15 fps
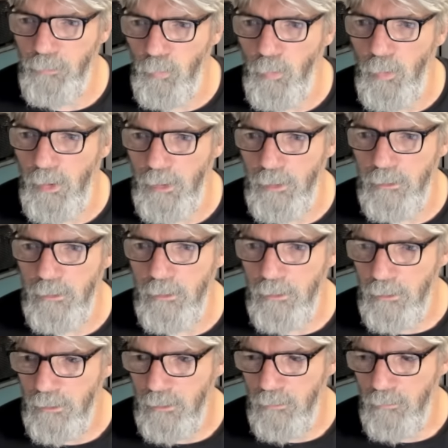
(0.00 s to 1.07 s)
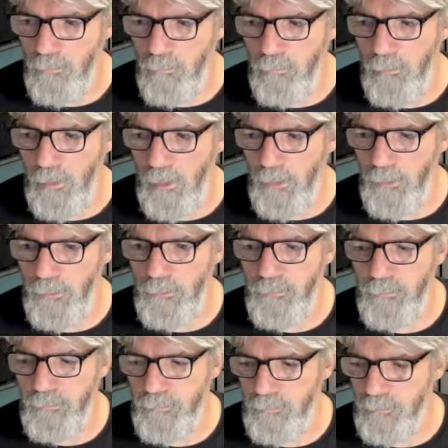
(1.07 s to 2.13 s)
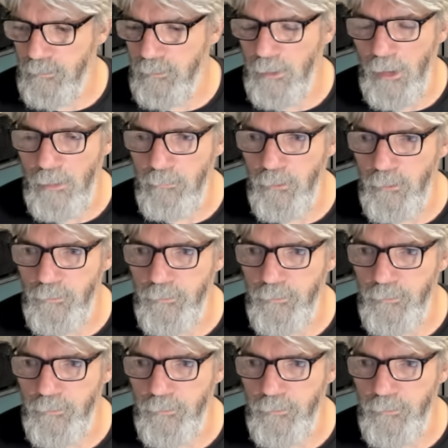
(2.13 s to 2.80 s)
one was liable